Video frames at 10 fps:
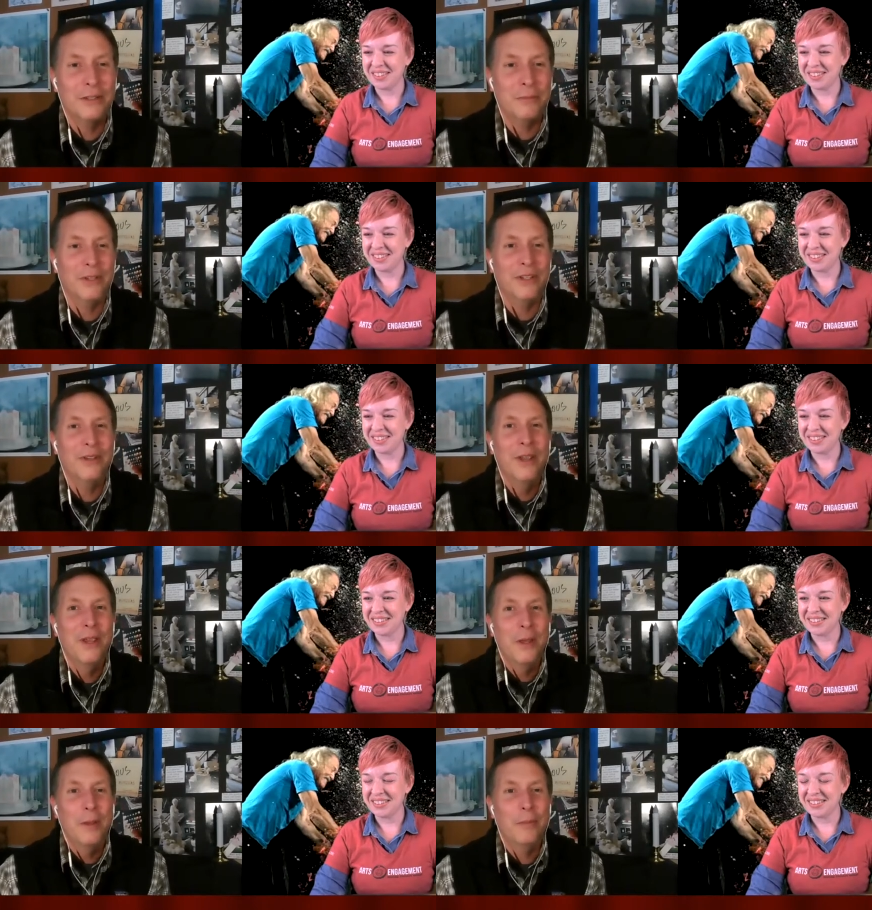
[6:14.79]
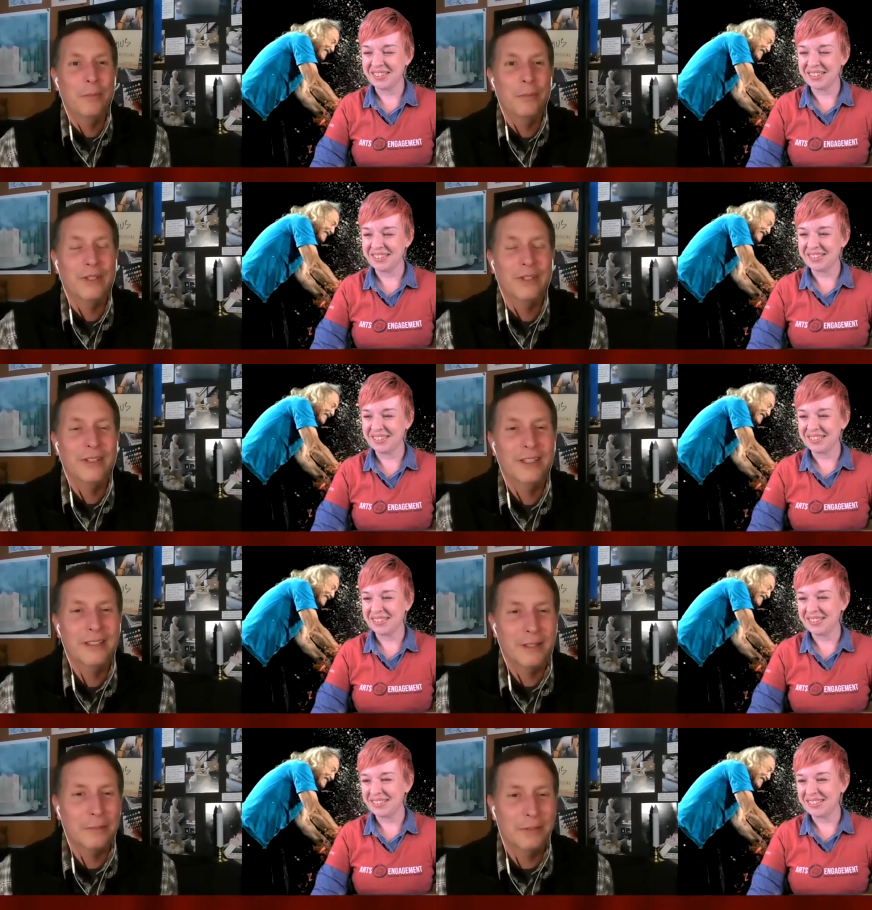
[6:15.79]
Speaker 1: to build, but building
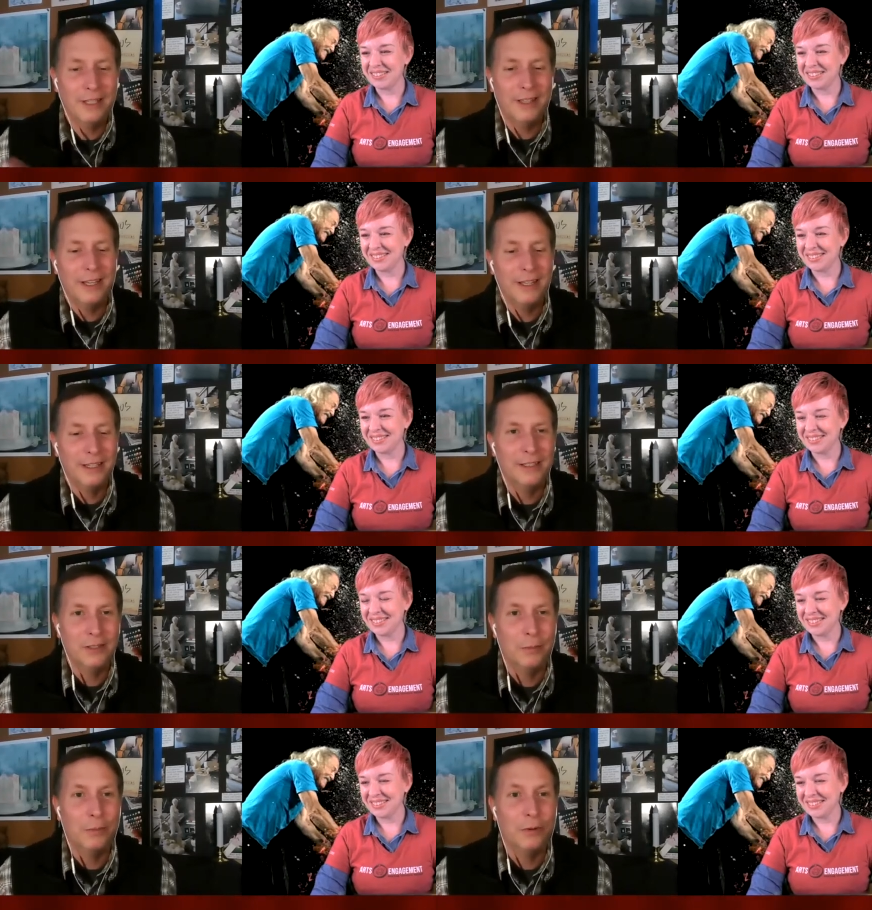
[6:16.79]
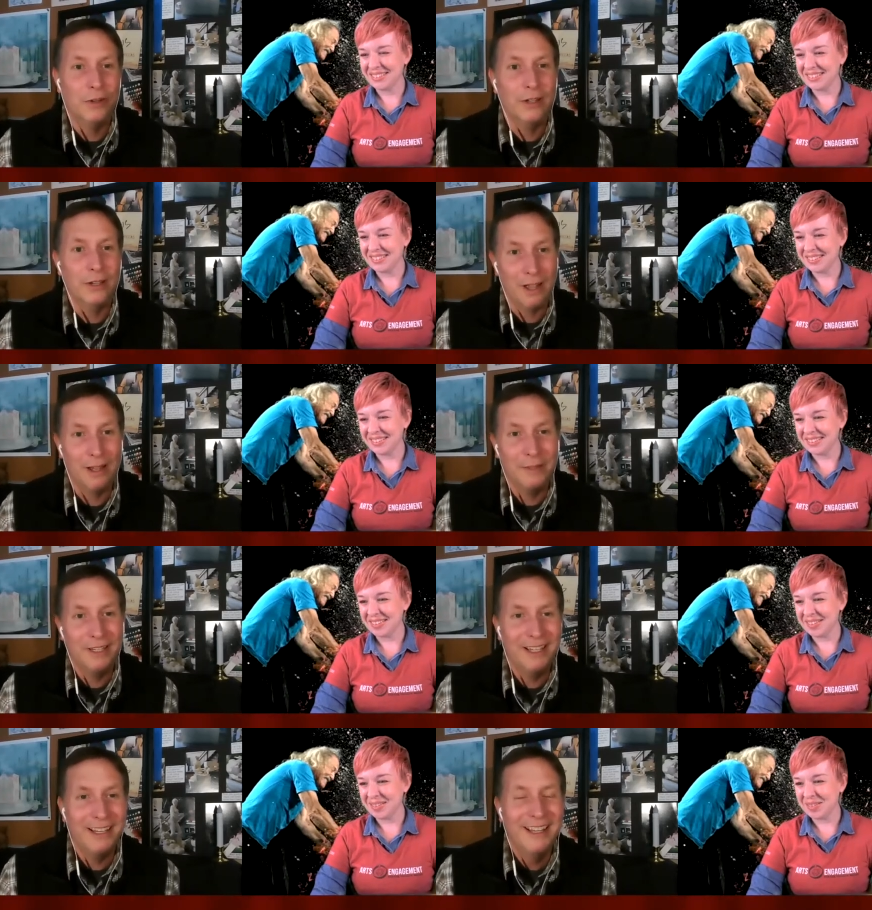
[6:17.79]
something that can support
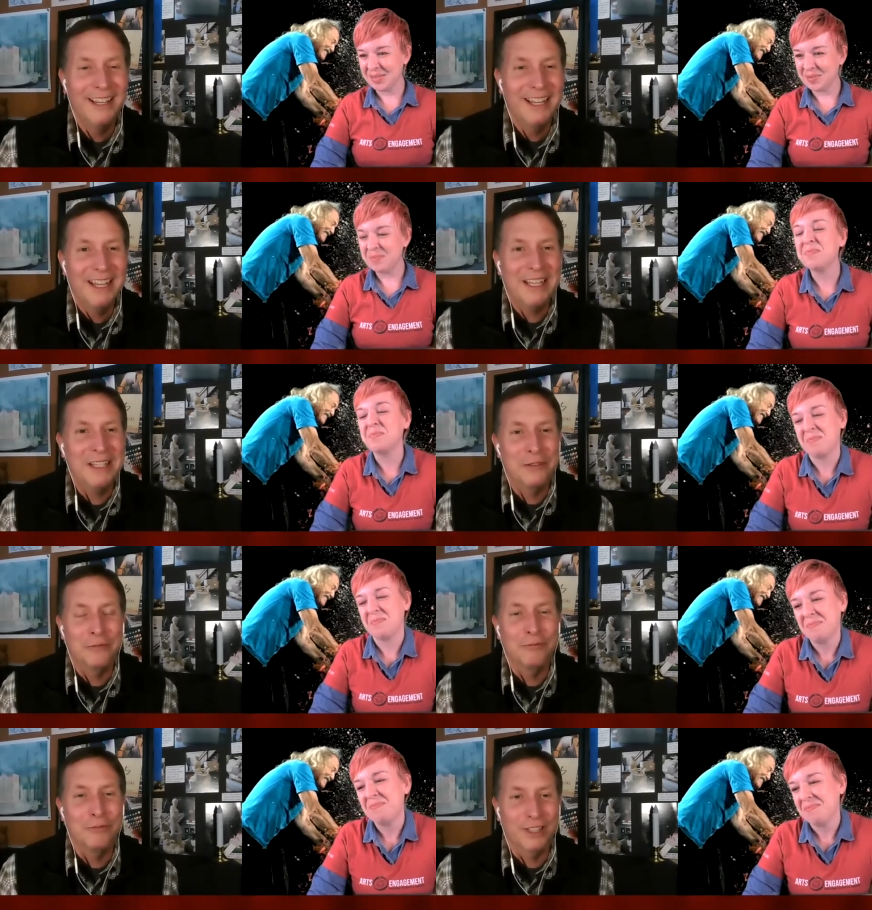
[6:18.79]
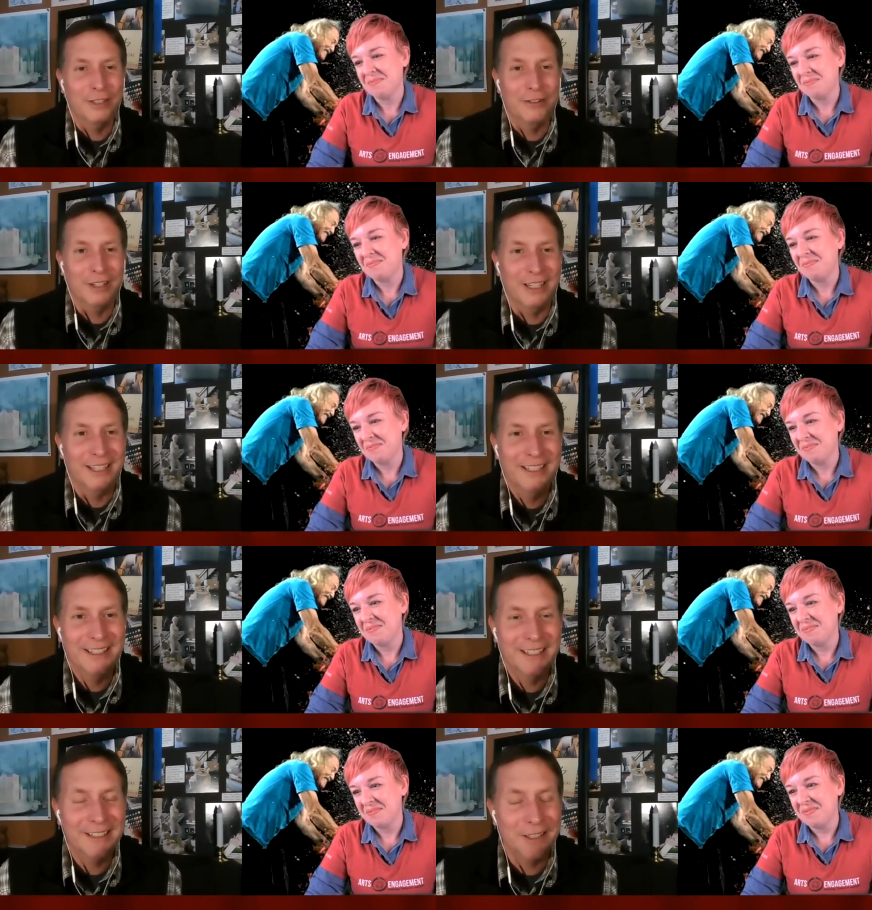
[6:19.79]
comedy is really tricky
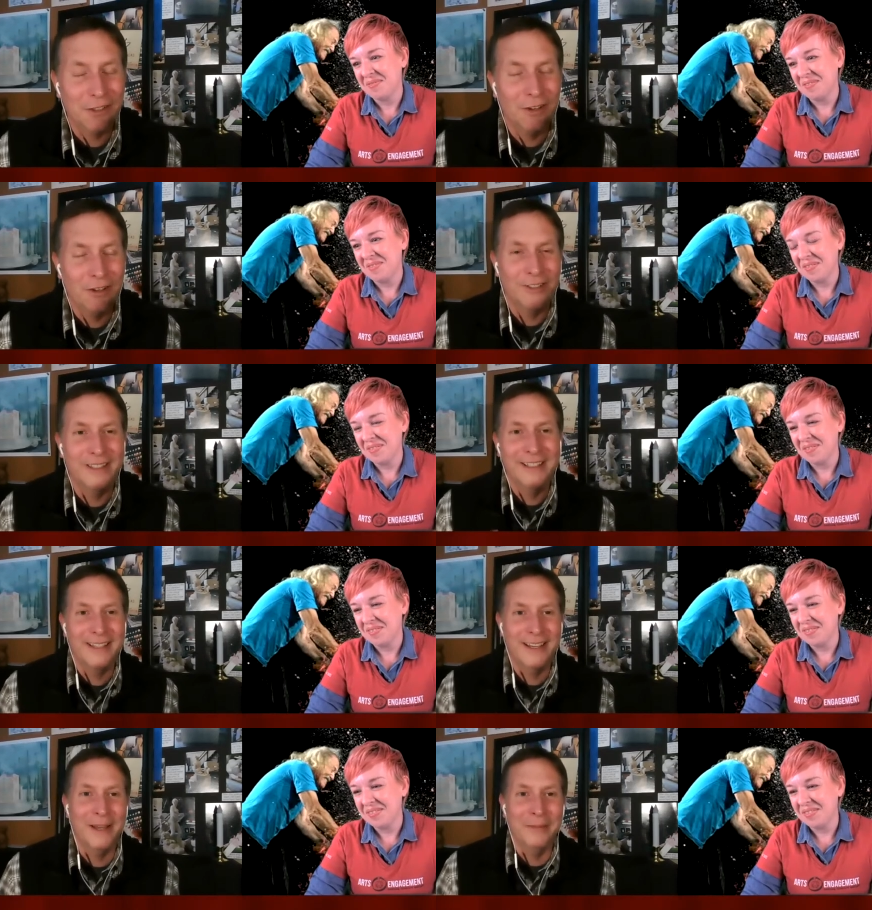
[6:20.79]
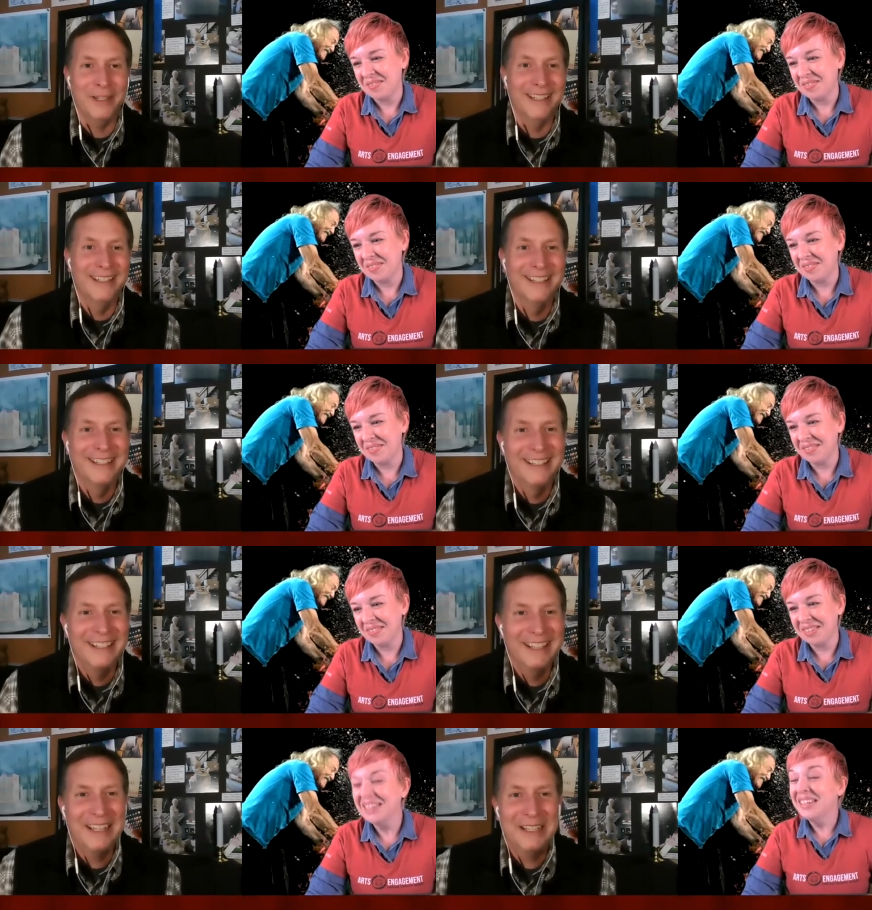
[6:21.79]
because it's all in the timing.
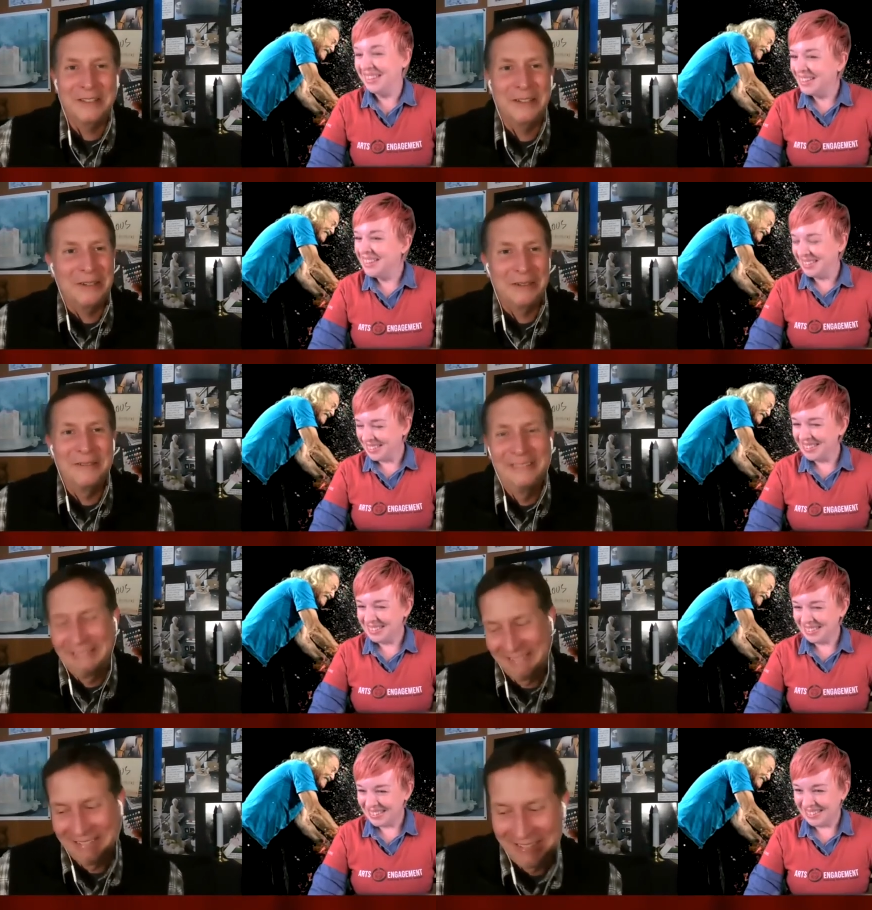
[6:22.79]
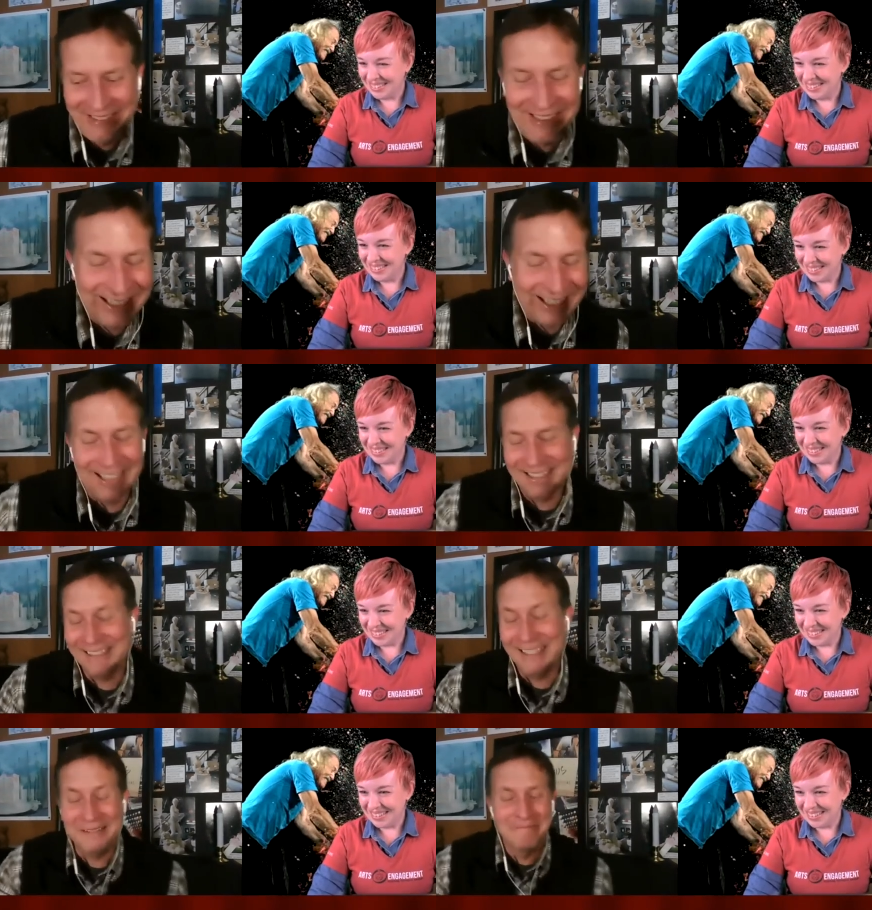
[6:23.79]
And so that yeah,